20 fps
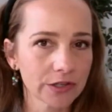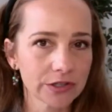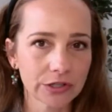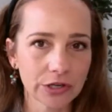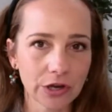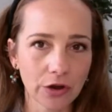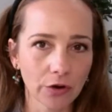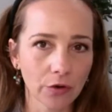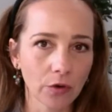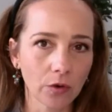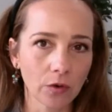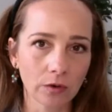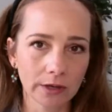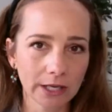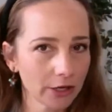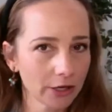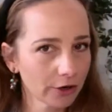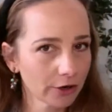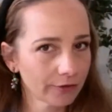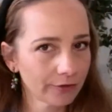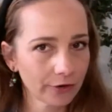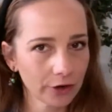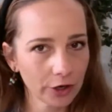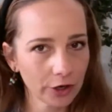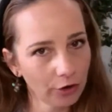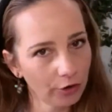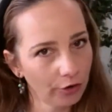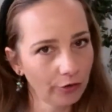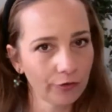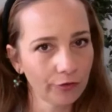So, here for
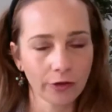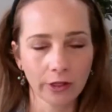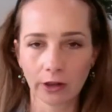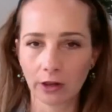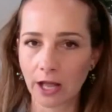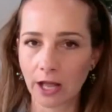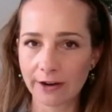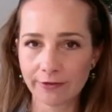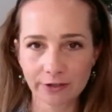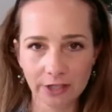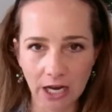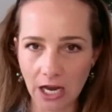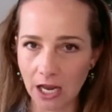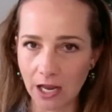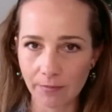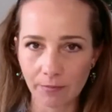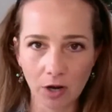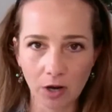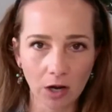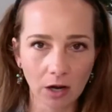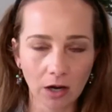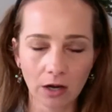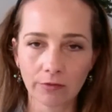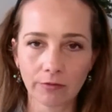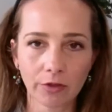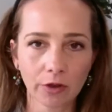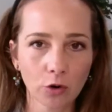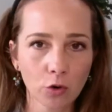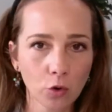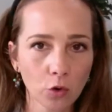you for the lifetime
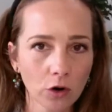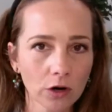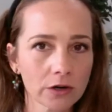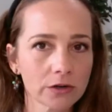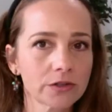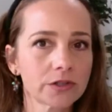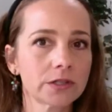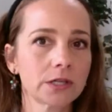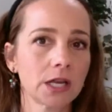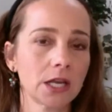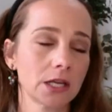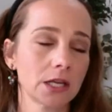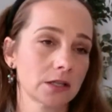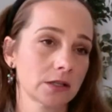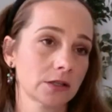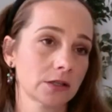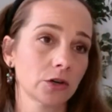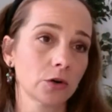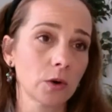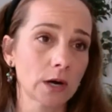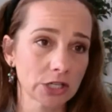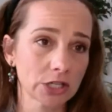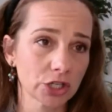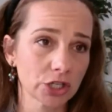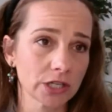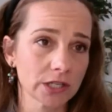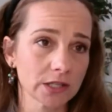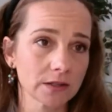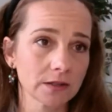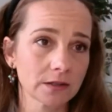of the course to answer
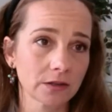questions.